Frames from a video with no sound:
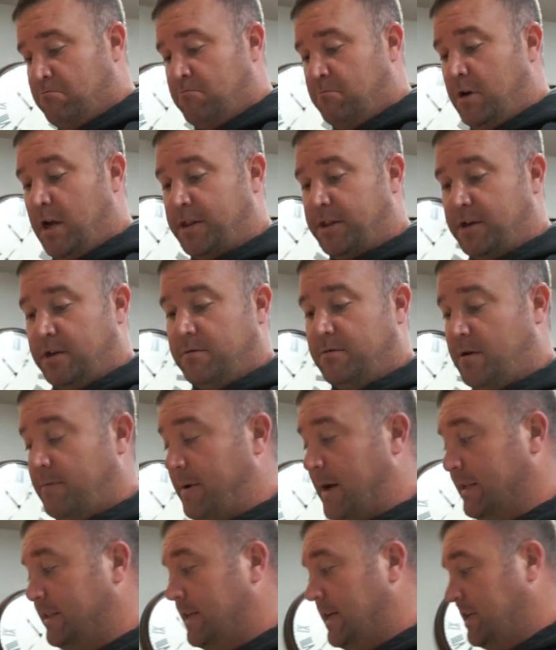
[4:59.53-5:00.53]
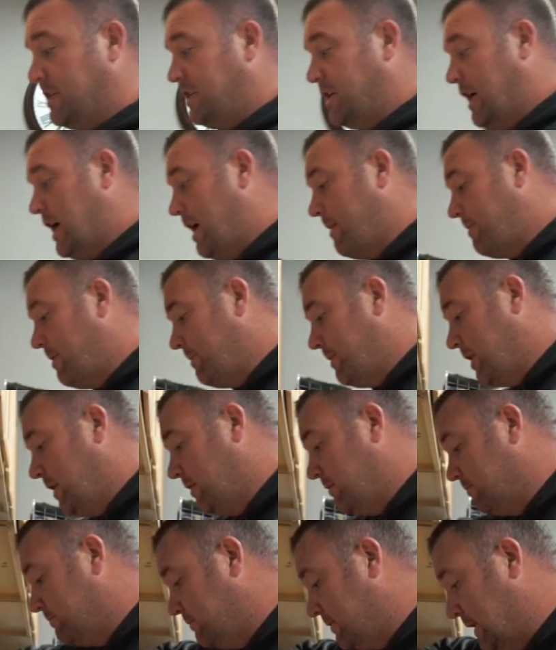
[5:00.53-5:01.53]
Nothing about that shop, I
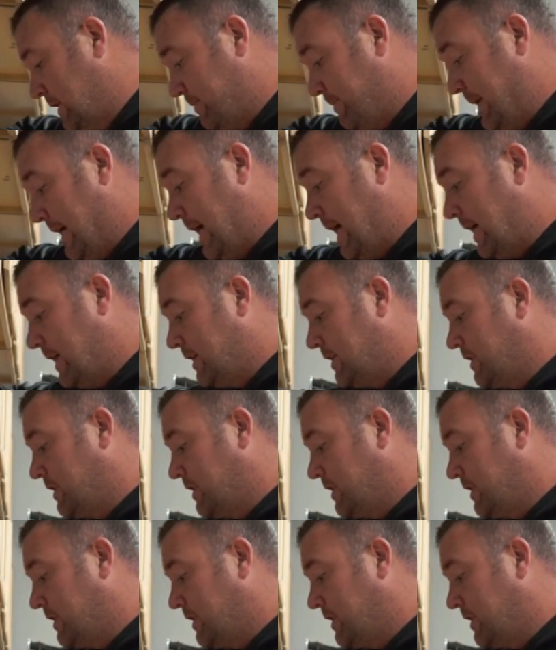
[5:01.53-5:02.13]
mean, that's bad.